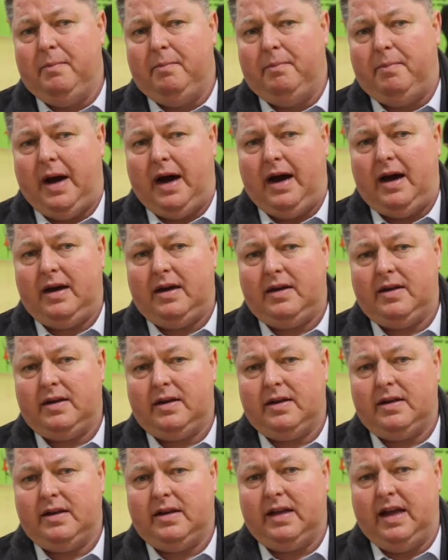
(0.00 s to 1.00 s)
But
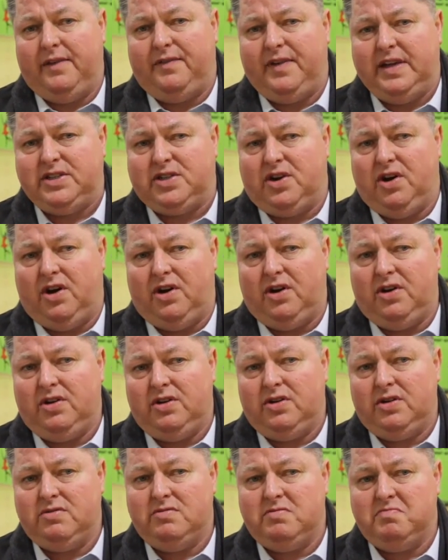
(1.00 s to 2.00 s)
if he's got
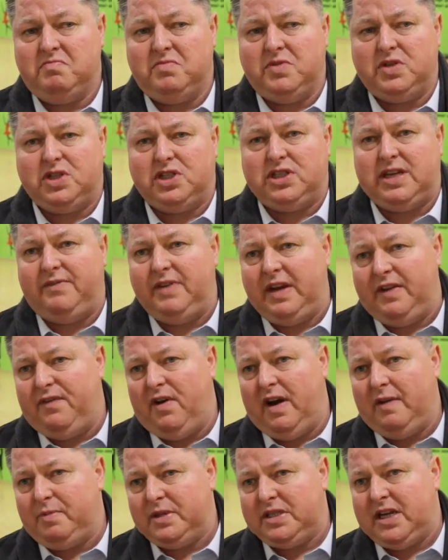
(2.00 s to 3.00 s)

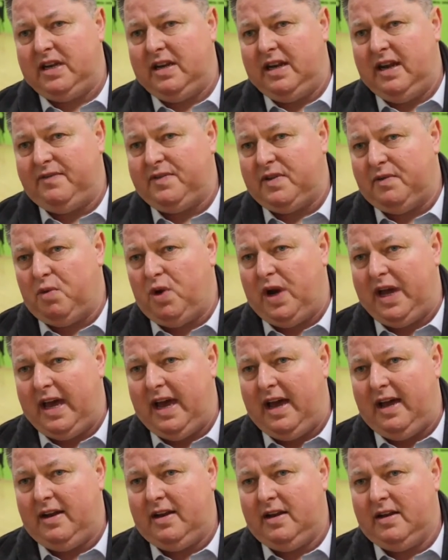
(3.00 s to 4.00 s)
75% left of what he
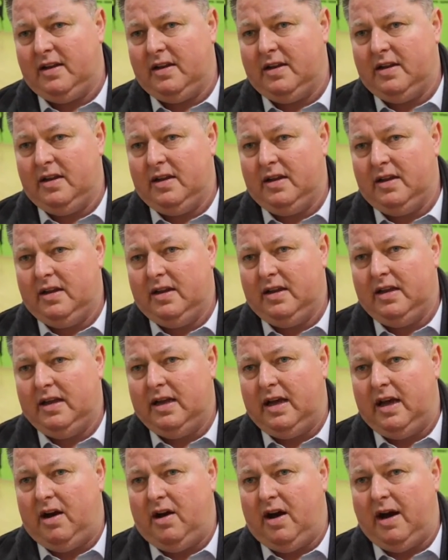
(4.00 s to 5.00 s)
had,
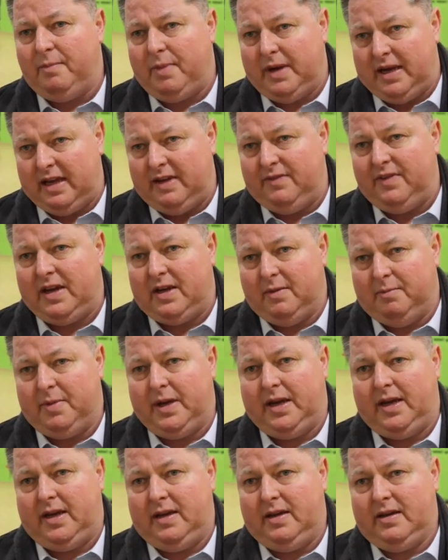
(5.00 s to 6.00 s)
I believe he can
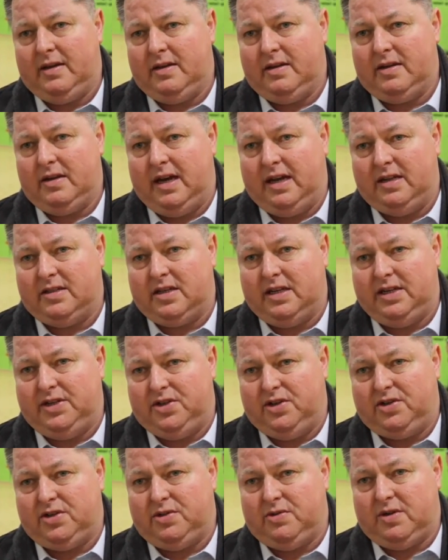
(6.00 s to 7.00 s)
beat Anthony
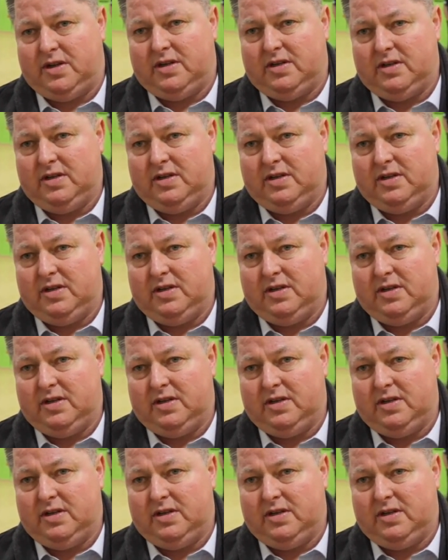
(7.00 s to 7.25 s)
Joshua.